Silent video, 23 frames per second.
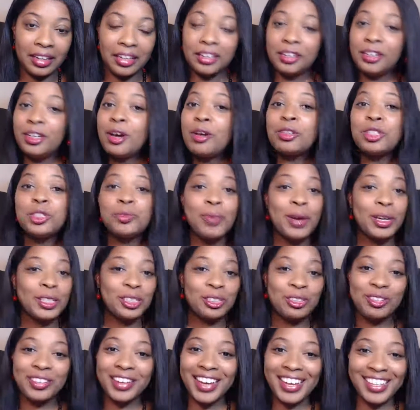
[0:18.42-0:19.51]
No
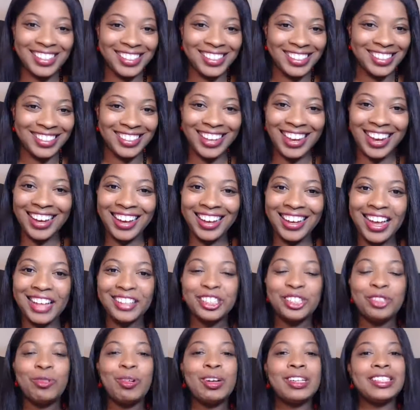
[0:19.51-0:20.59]
special guests today. I
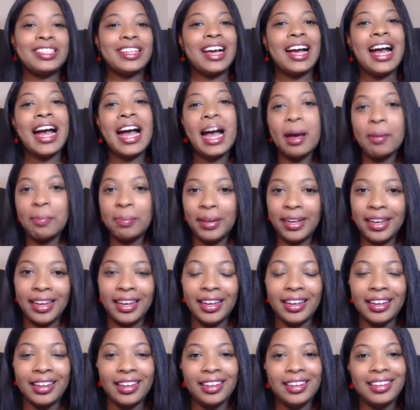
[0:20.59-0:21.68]
just wanted to hop
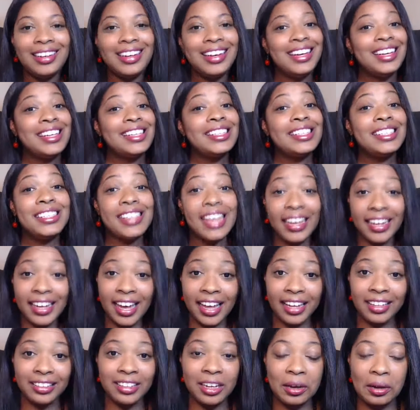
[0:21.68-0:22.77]
in, say
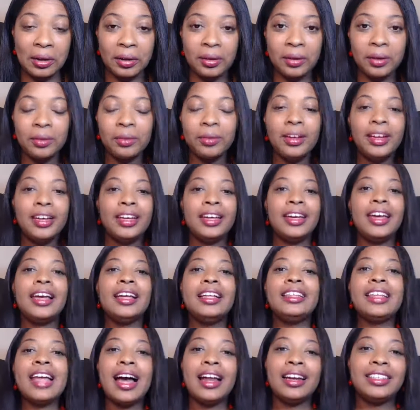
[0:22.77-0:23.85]
hello,
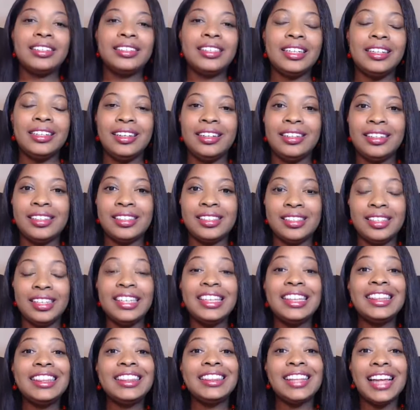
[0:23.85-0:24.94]
acknowledge that it is the
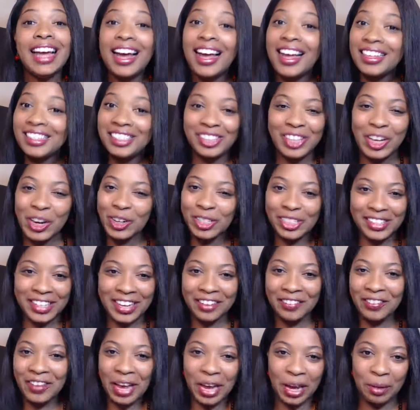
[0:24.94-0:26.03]
last Thursday
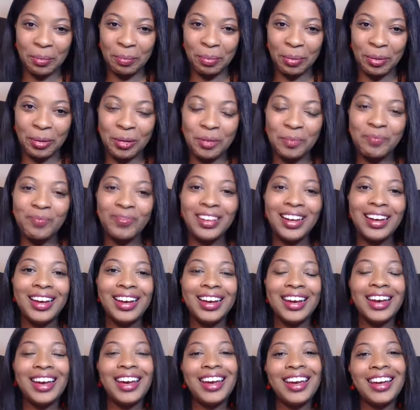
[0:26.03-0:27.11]
of April,
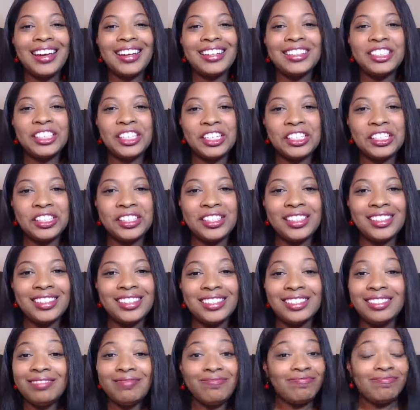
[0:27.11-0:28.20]
and just to
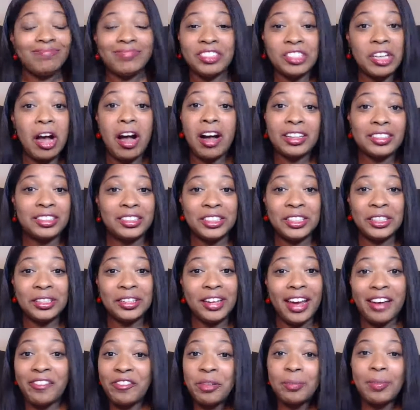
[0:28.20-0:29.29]
talk to
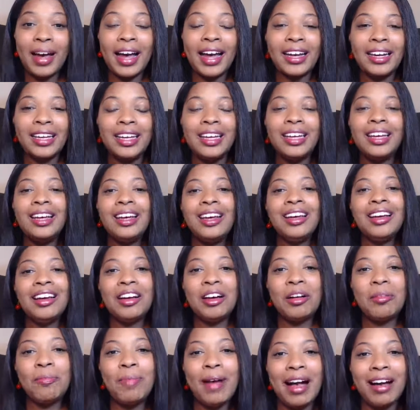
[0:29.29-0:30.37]
everybody
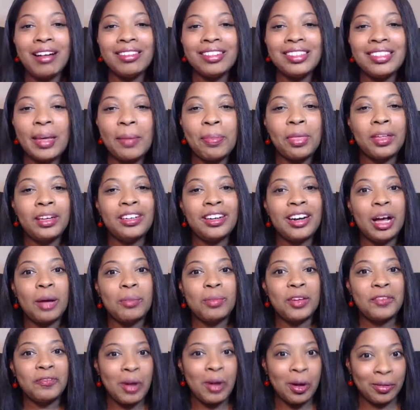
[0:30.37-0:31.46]
about something that I'll
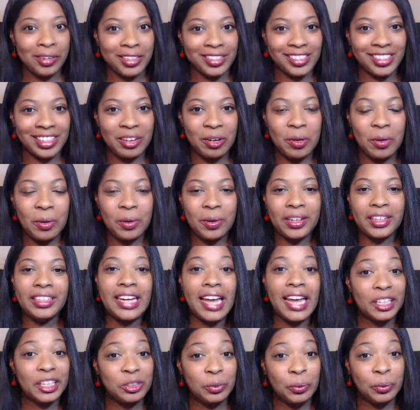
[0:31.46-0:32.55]
be focusing on
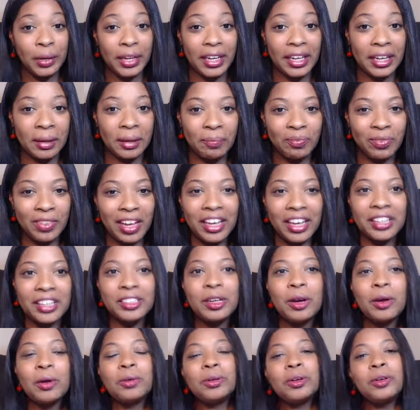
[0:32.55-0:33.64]
next week.
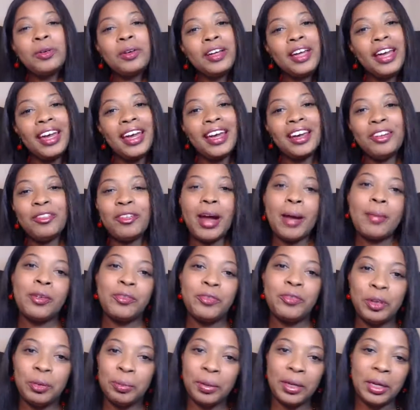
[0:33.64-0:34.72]
So go ahead, grab a
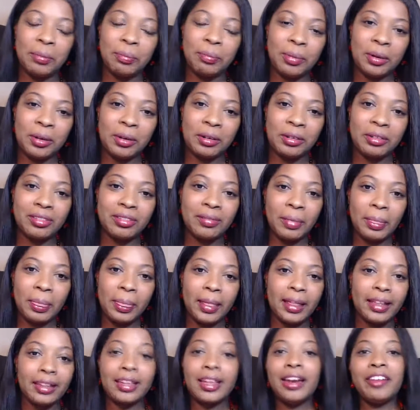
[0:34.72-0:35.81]
few people,
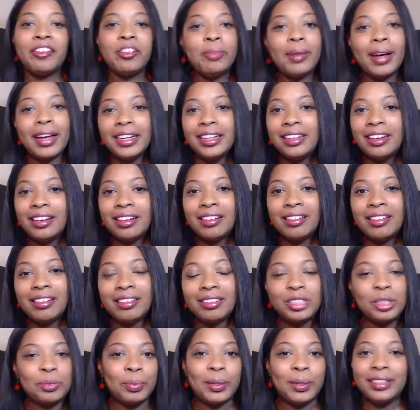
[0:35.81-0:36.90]
let everybody
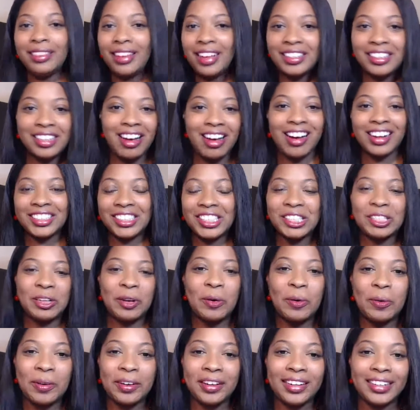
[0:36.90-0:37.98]
know Speak That Talks is
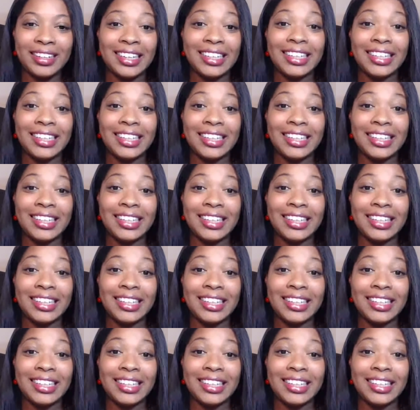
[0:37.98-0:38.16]
on.